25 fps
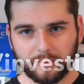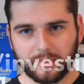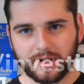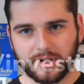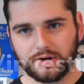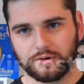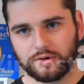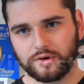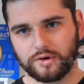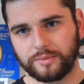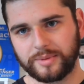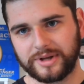
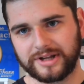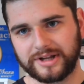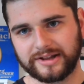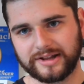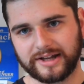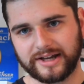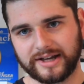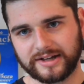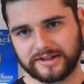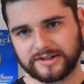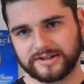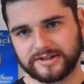It will be
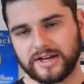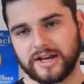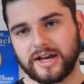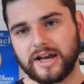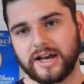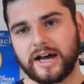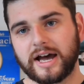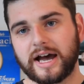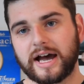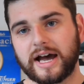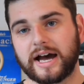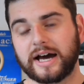linked
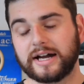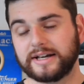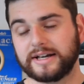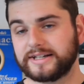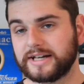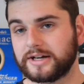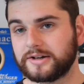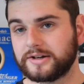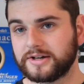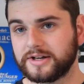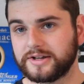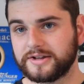
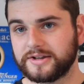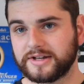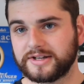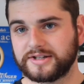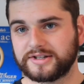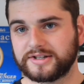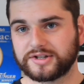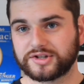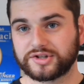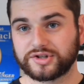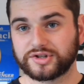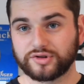down in the
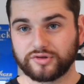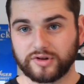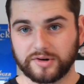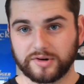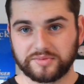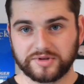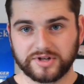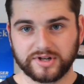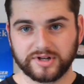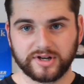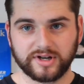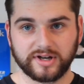
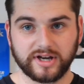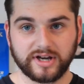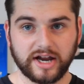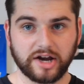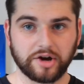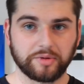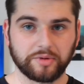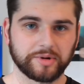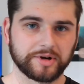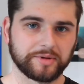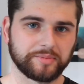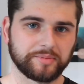description, and
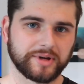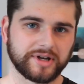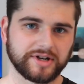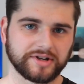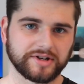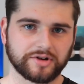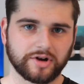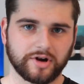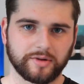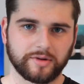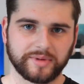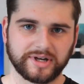I'll put a
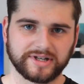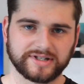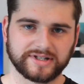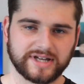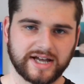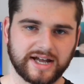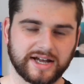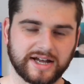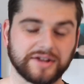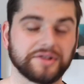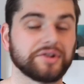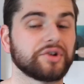pinned comment
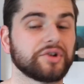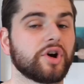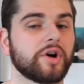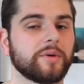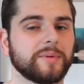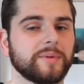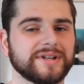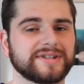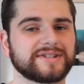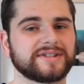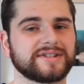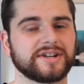in the
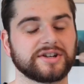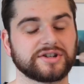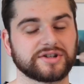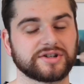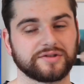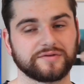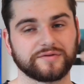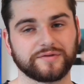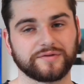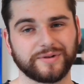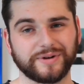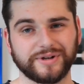comment
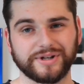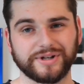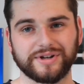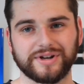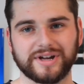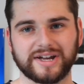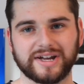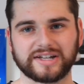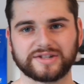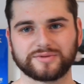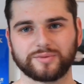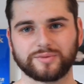section for you
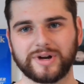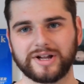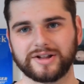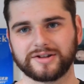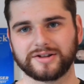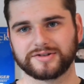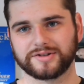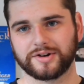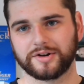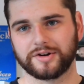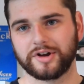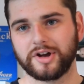as well.
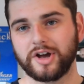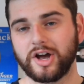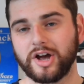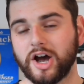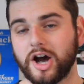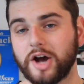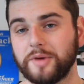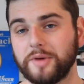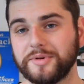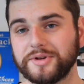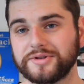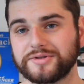So
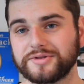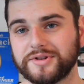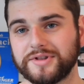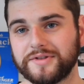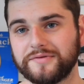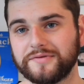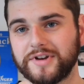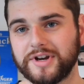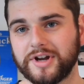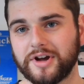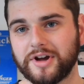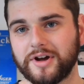hope you enjoyed the
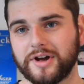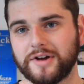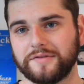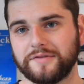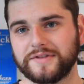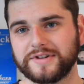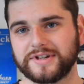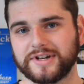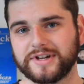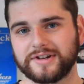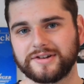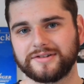video. If
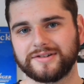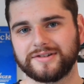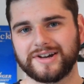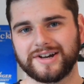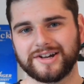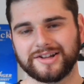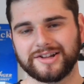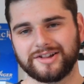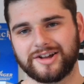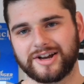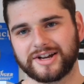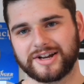you did,
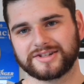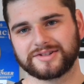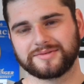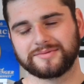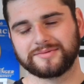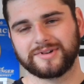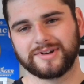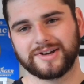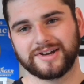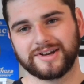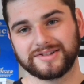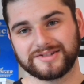hit like,
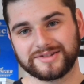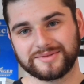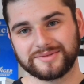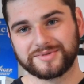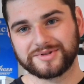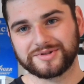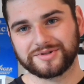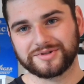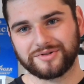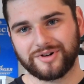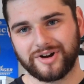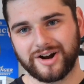hit
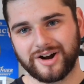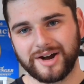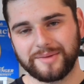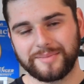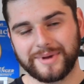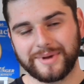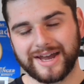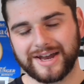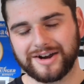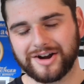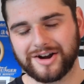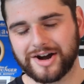subscribe,
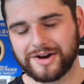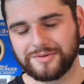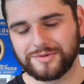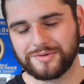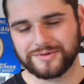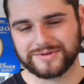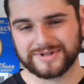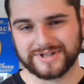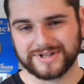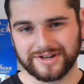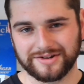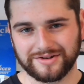and I will
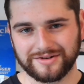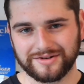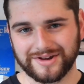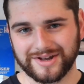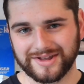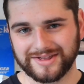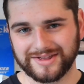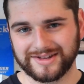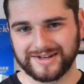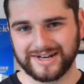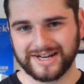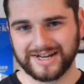see you
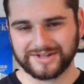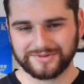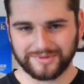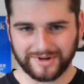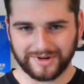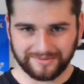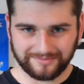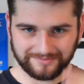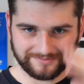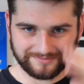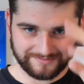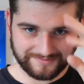in the next
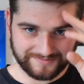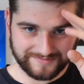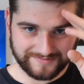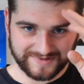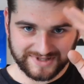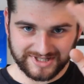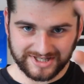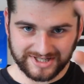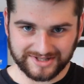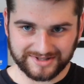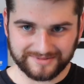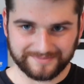one.
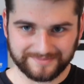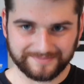Cheers.